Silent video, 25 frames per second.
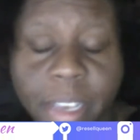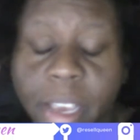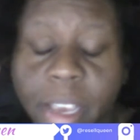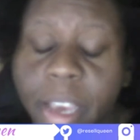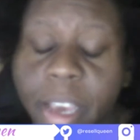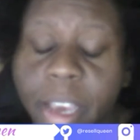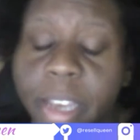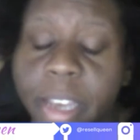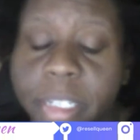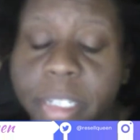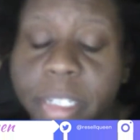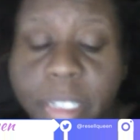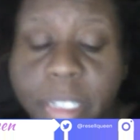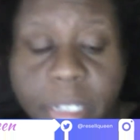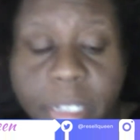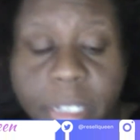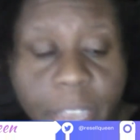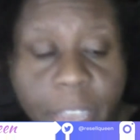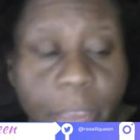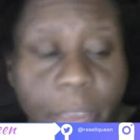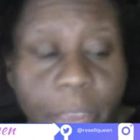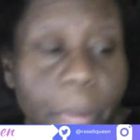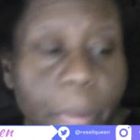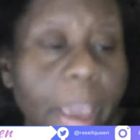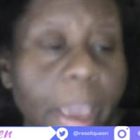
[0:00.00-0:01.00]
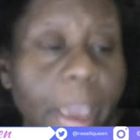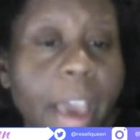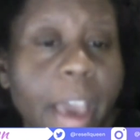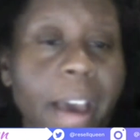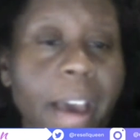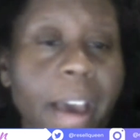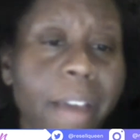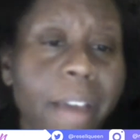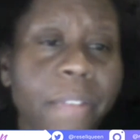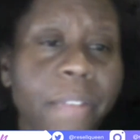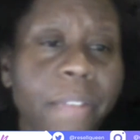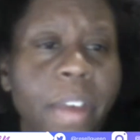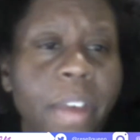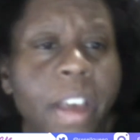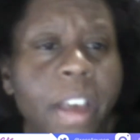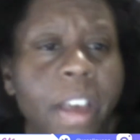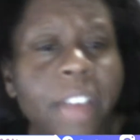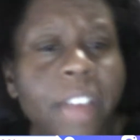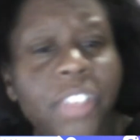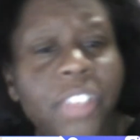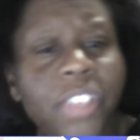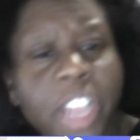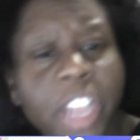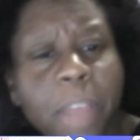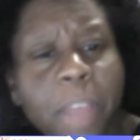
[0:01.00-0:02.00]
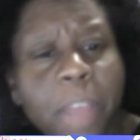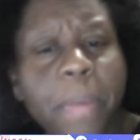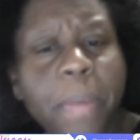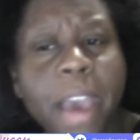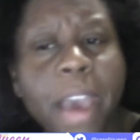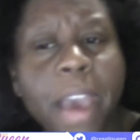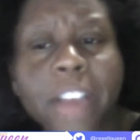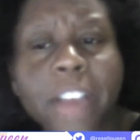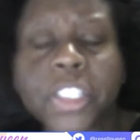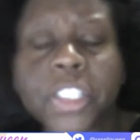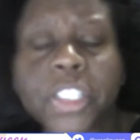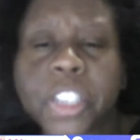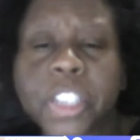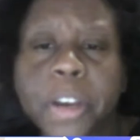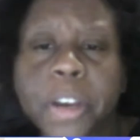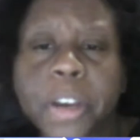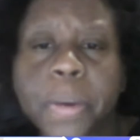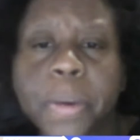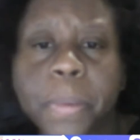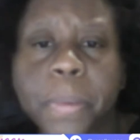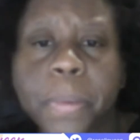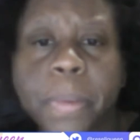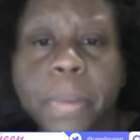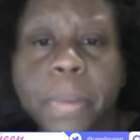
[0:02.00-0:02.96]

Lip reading: And tonight we have a jam-packed show.